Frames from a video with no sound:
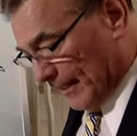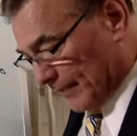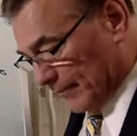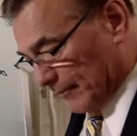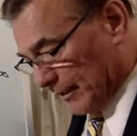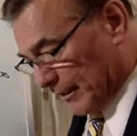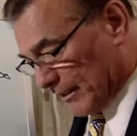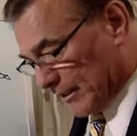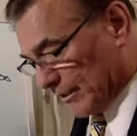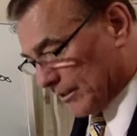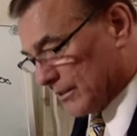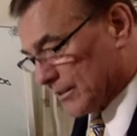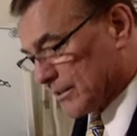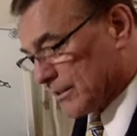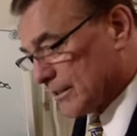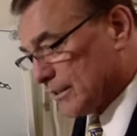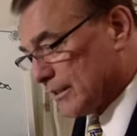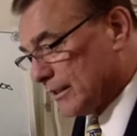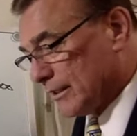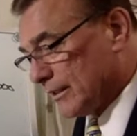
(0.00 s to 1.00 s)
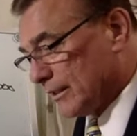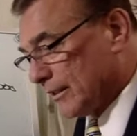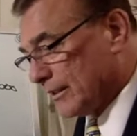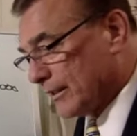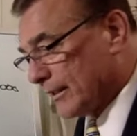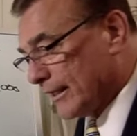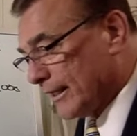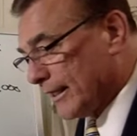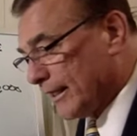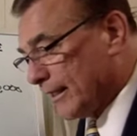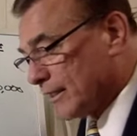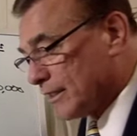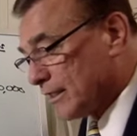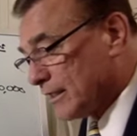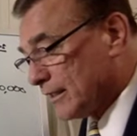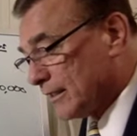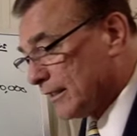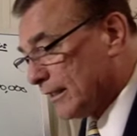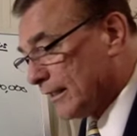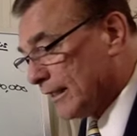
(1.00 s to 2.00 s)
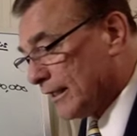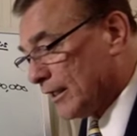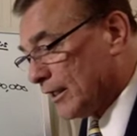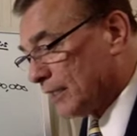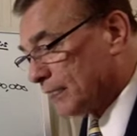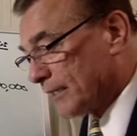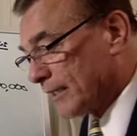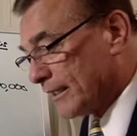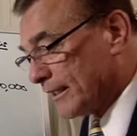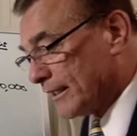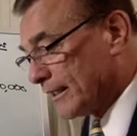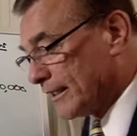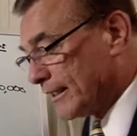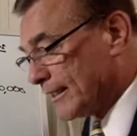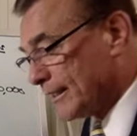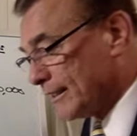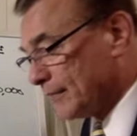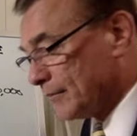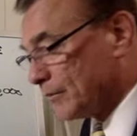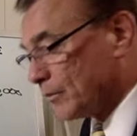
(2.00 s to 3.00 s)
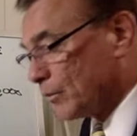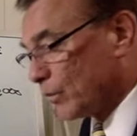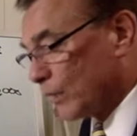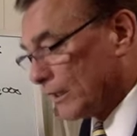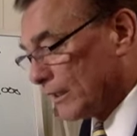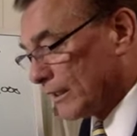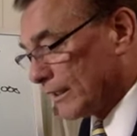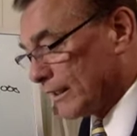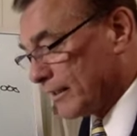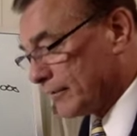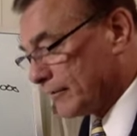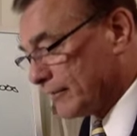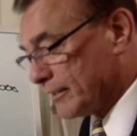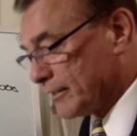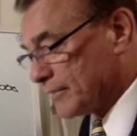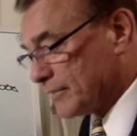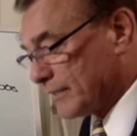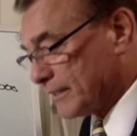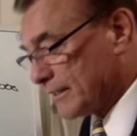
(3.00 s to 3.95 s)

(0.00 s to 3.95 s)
because their operating income will increase by